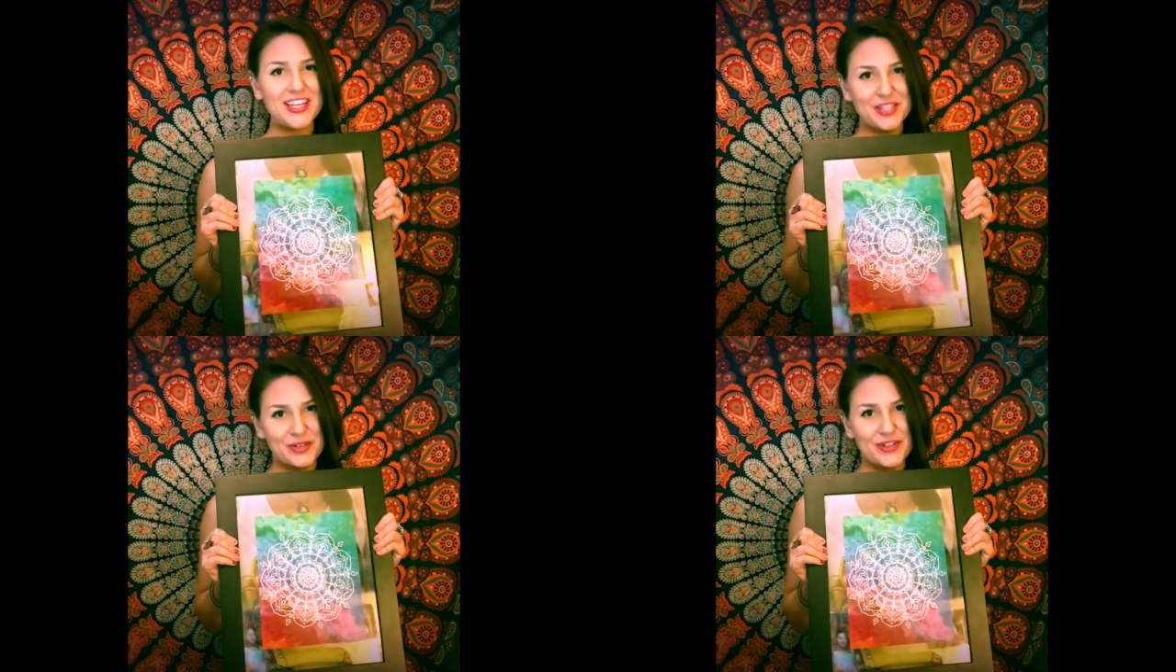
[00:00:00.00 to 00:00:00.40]

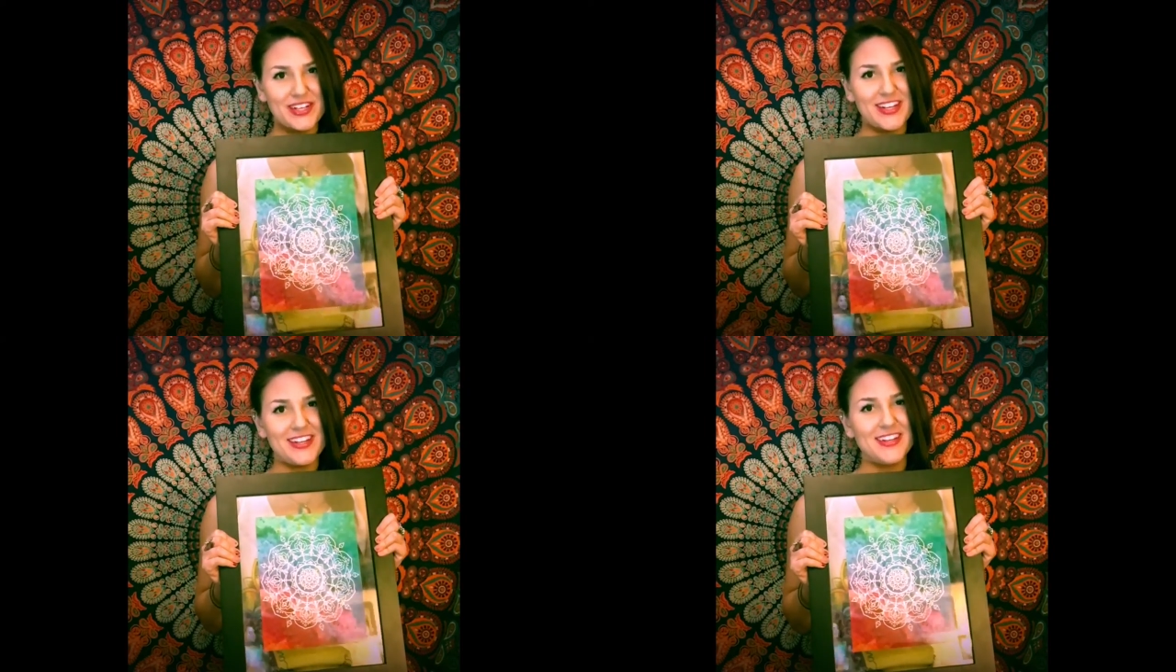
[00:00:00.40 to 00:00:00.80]

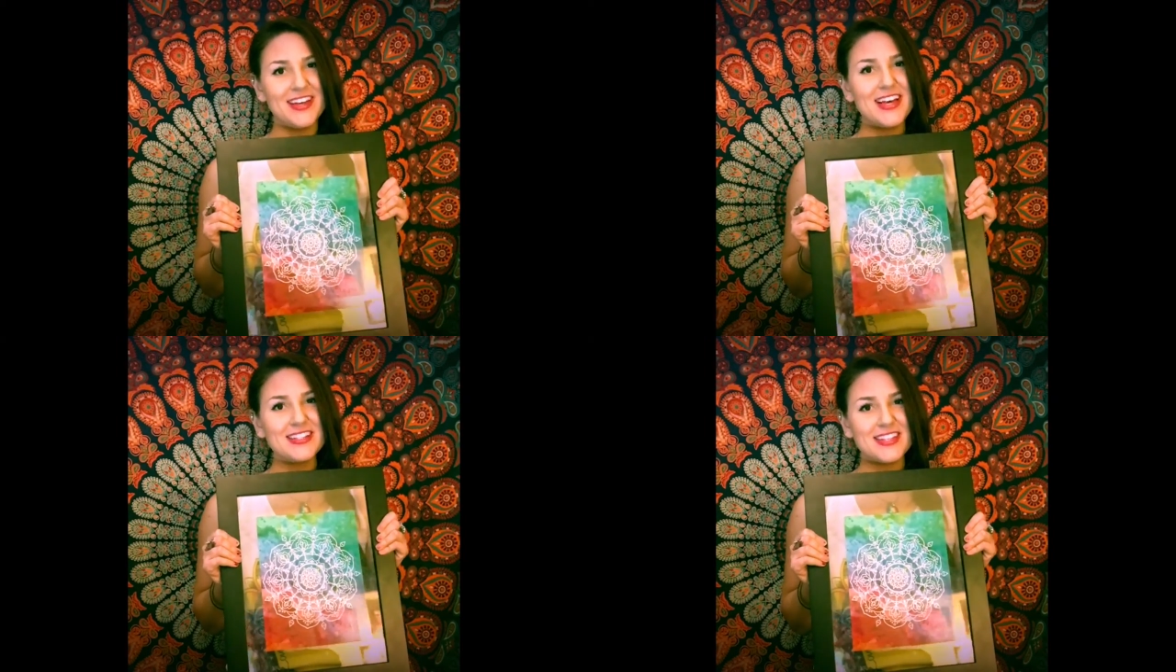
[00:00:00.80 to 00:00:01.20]
Unity,
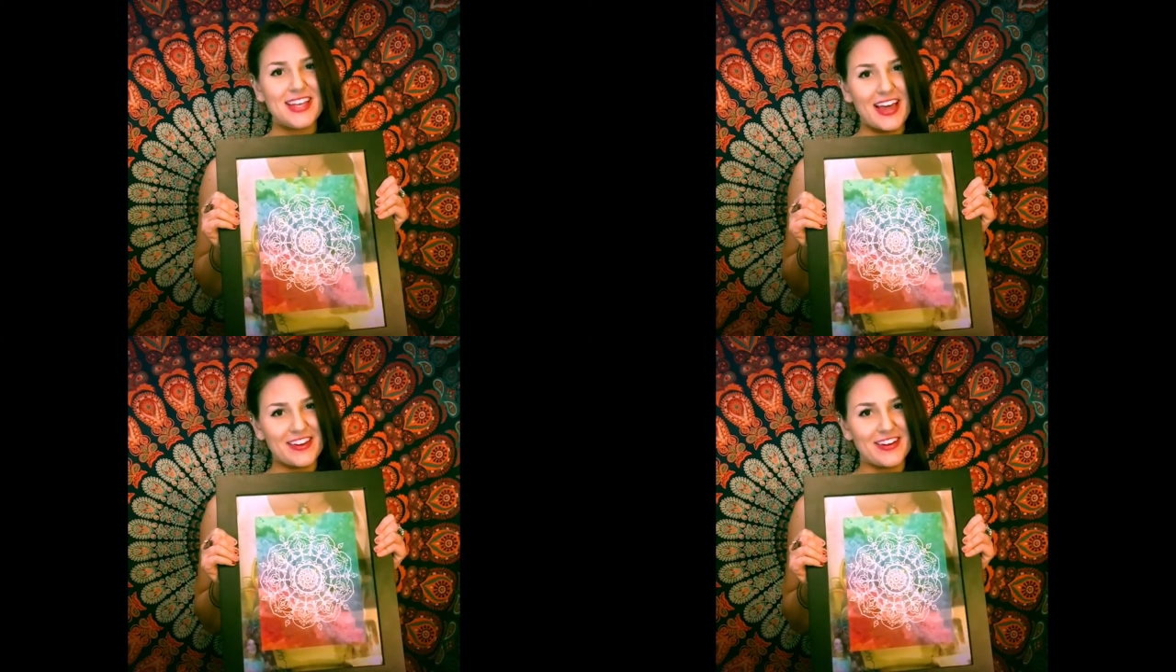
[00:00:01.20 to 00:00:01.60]

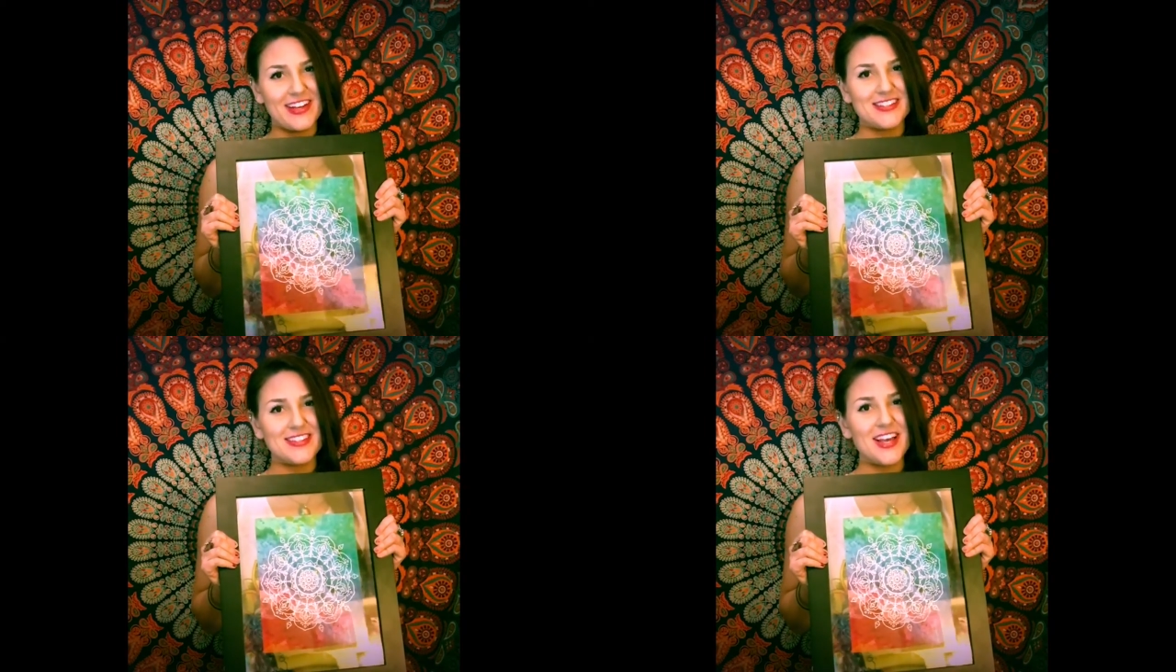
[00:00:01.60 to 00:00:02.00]

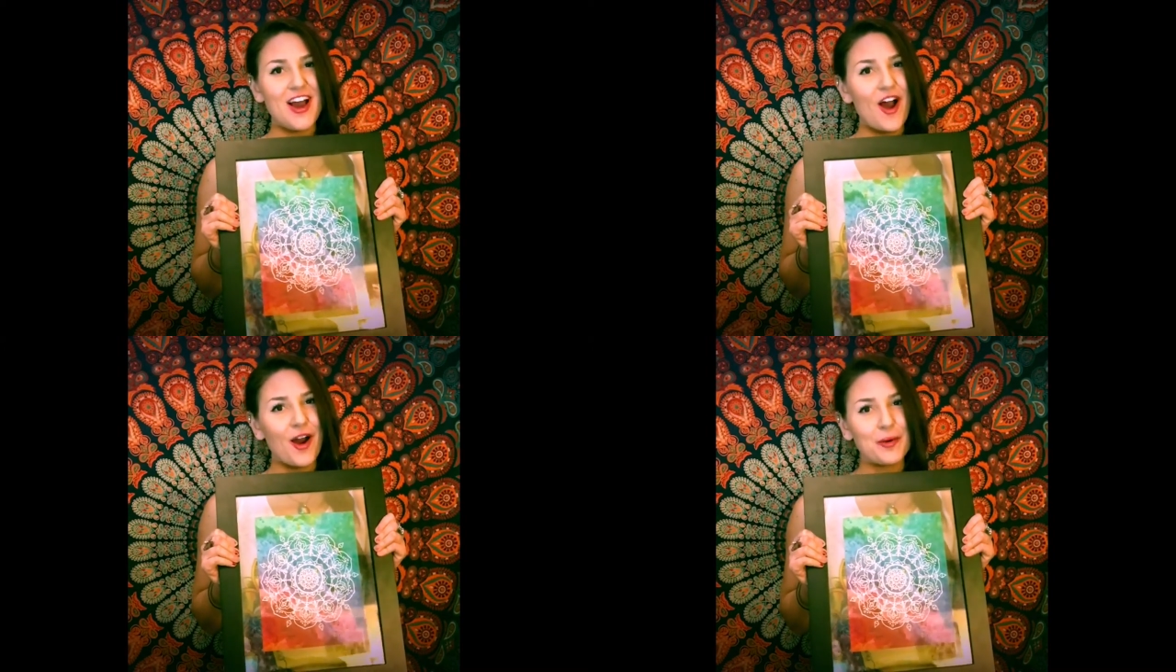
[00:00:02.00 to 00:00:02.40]
togetherness,
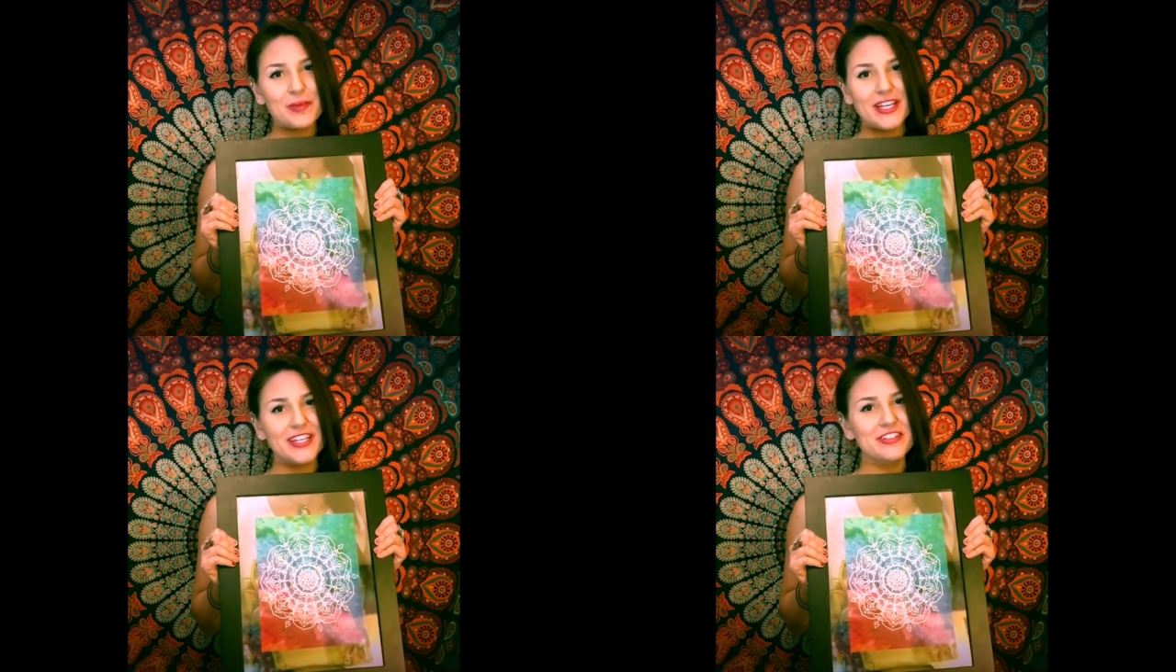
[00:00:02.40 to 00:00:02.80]

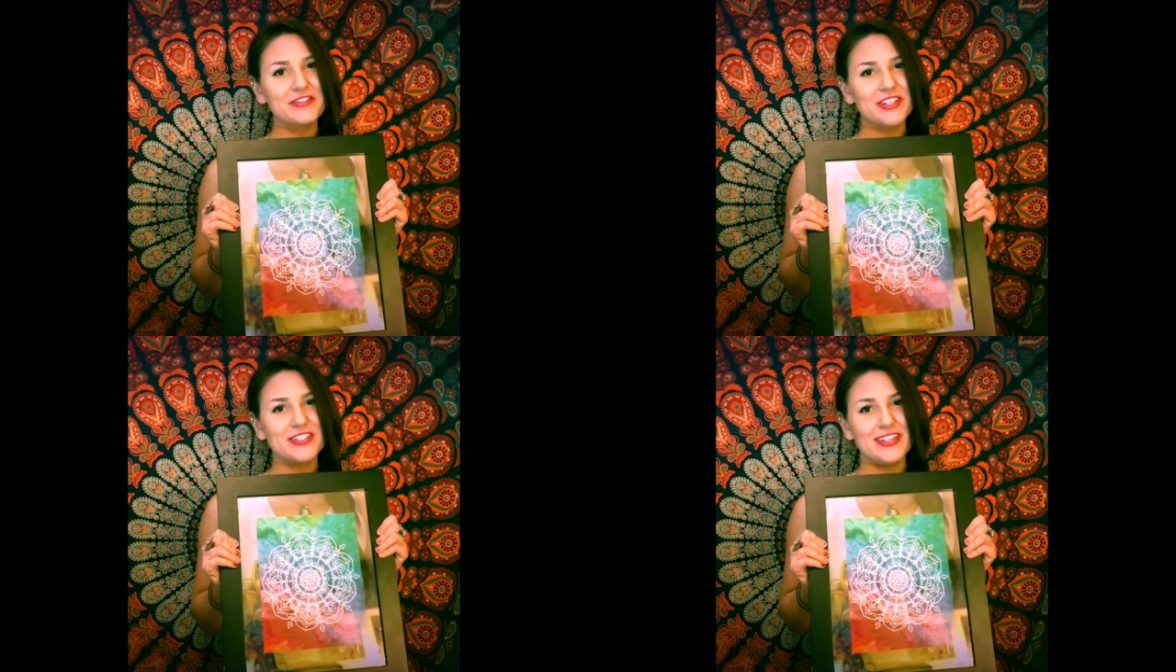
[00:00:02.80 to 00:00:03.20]
harmony and
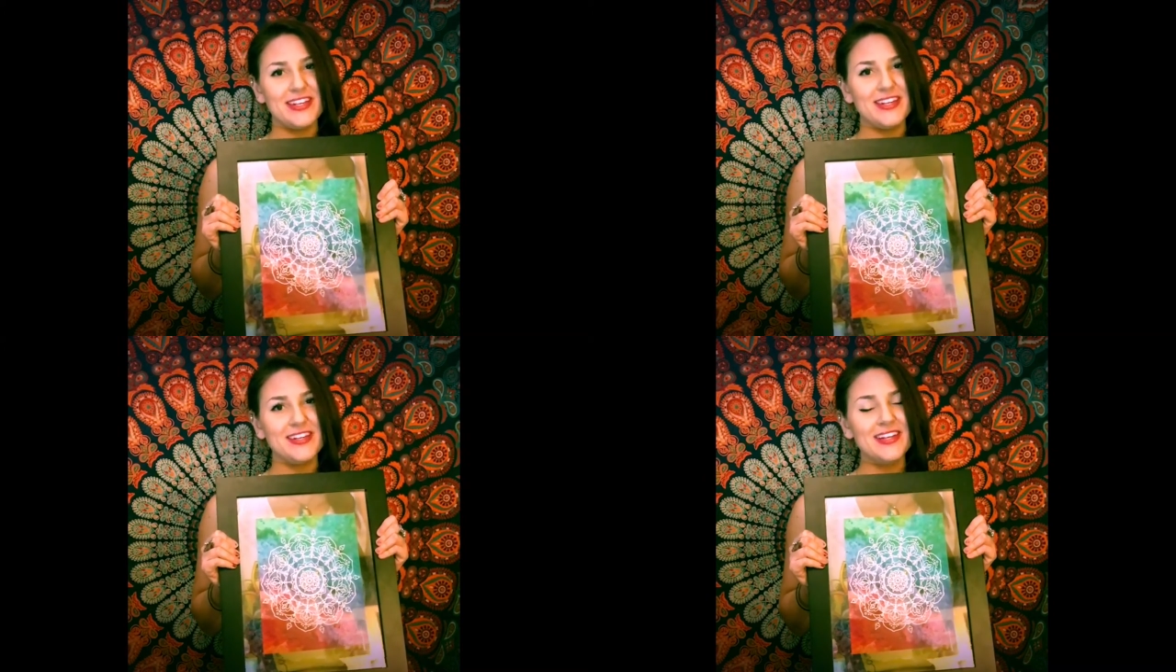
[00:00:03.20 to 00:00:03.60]
diversity.